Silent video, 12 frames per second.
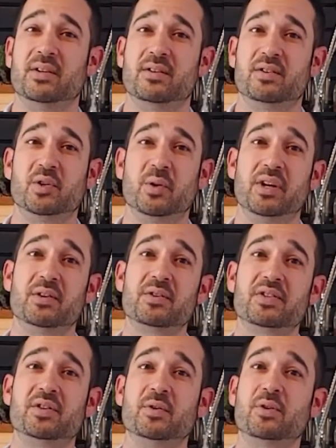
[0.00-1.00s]
So it'll
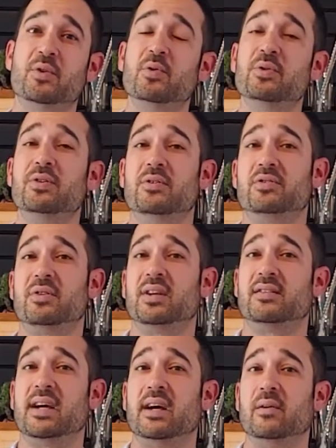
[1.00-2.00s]
still cool your drink
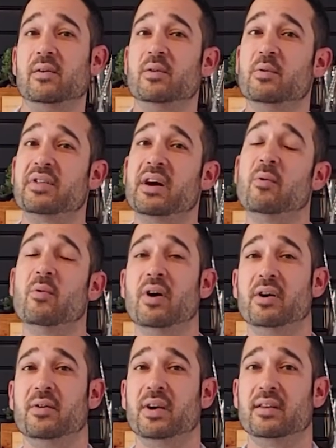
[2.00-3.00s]
down without
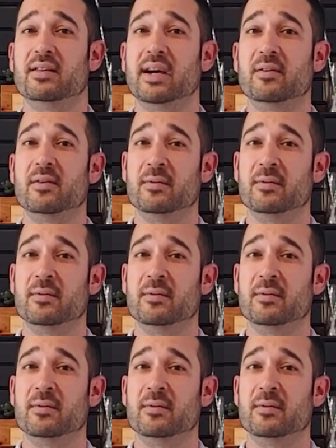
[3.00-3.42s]
watering it down.